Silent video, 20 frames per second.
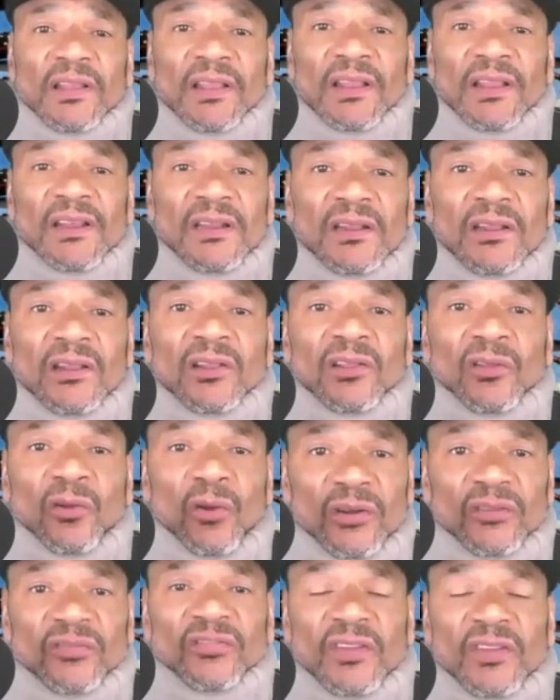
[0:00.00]
and Lynn
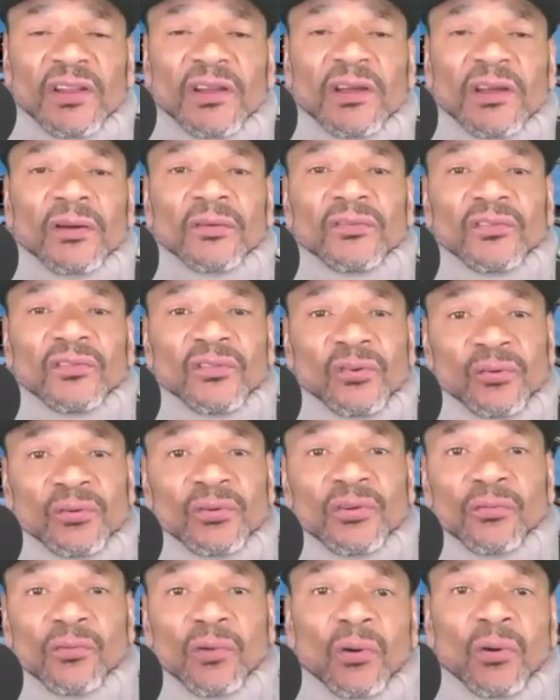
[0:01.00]
lost their two
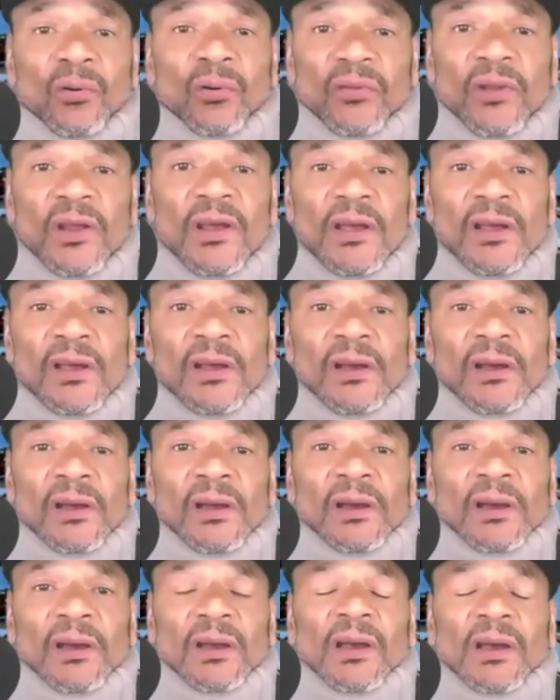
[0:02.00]
year old
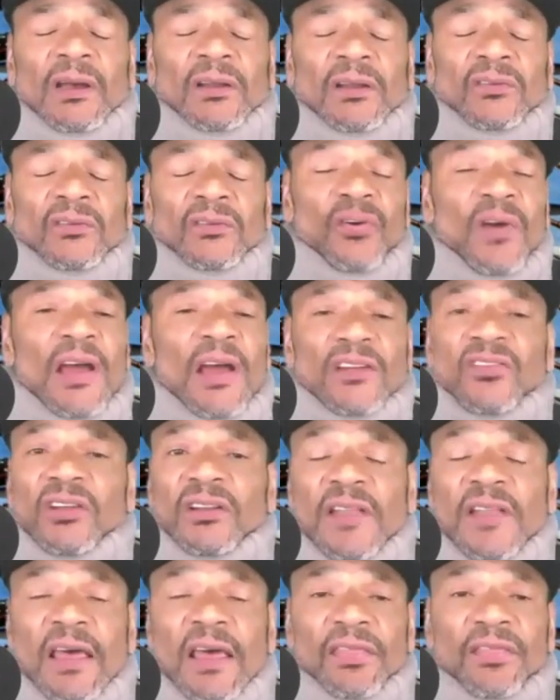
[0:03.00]

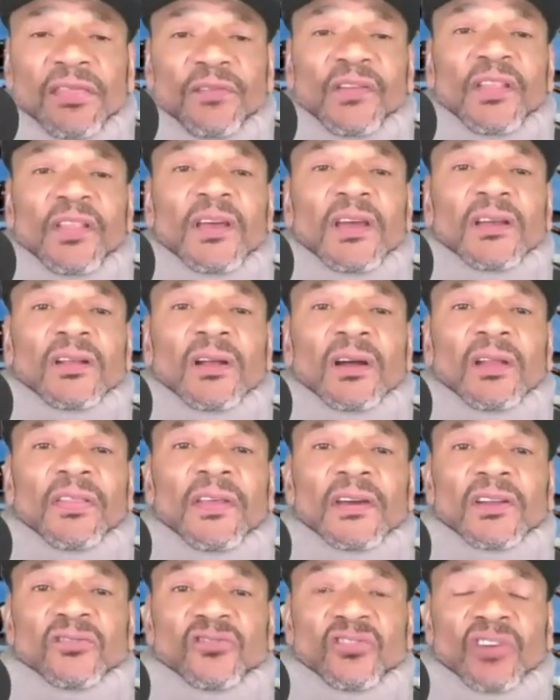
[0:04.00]
tragic death for their, uh,
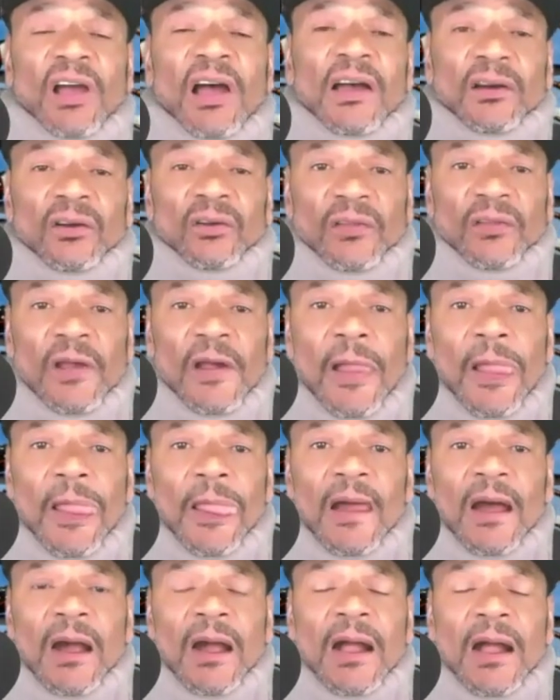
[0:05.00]
their child.
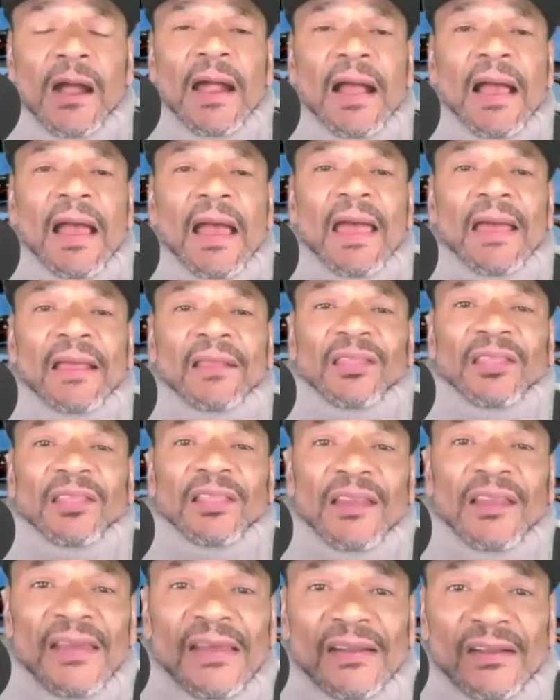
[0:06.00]

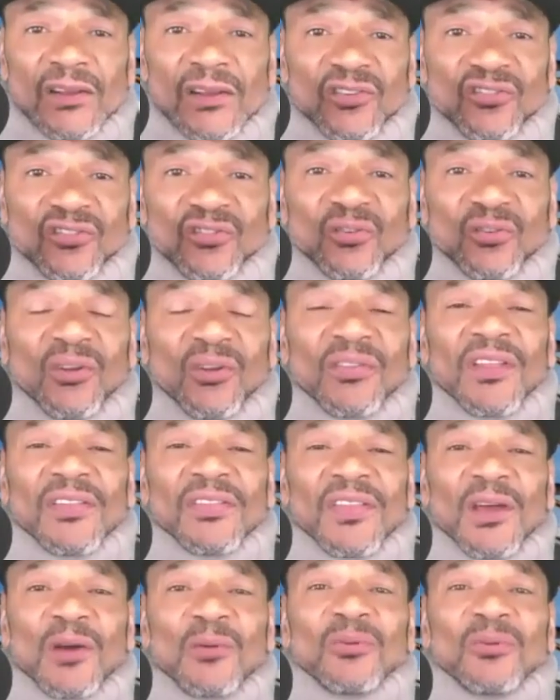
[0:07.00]
And Lynn saw
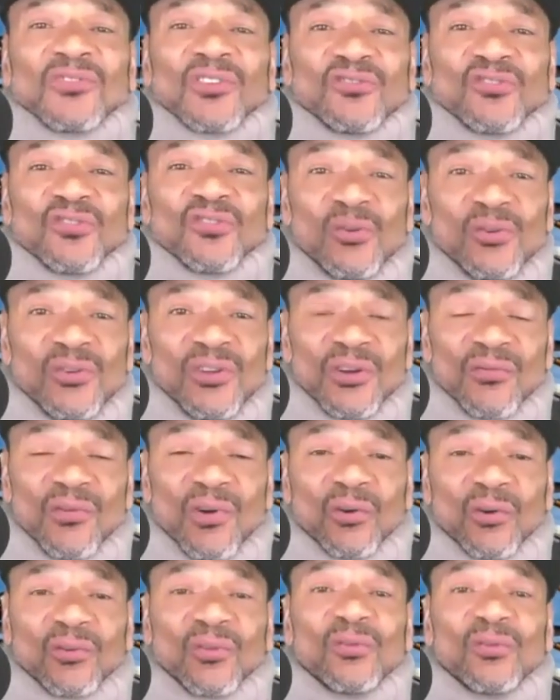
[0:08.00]
that there was a two year
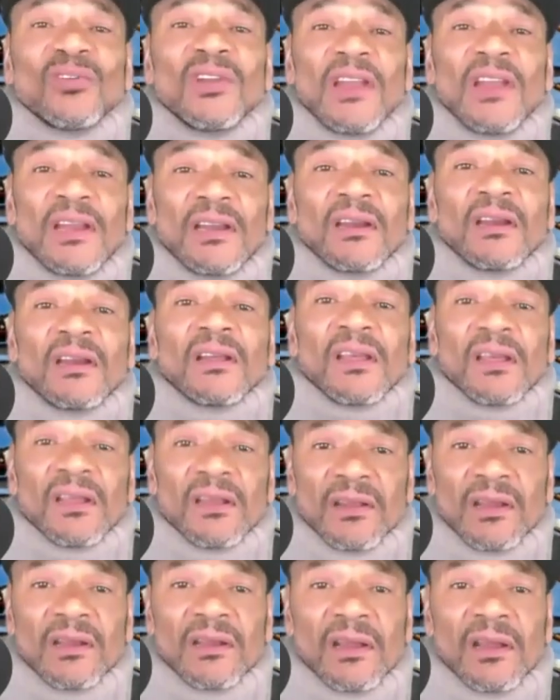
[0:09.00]
old who needed a
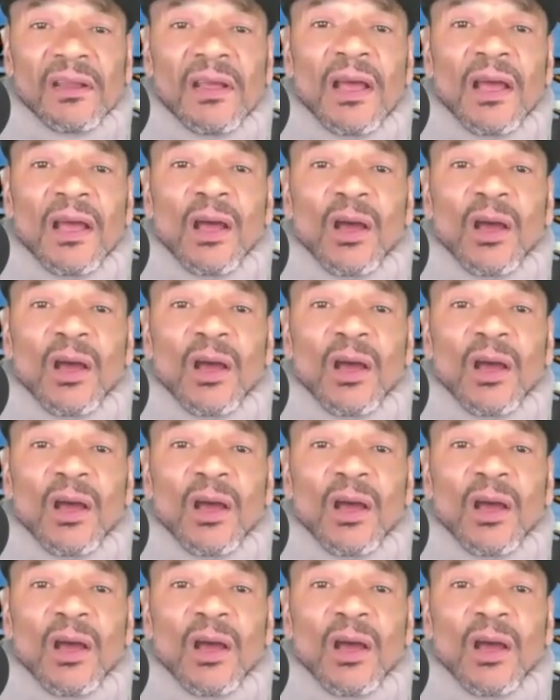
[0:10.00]
kindy.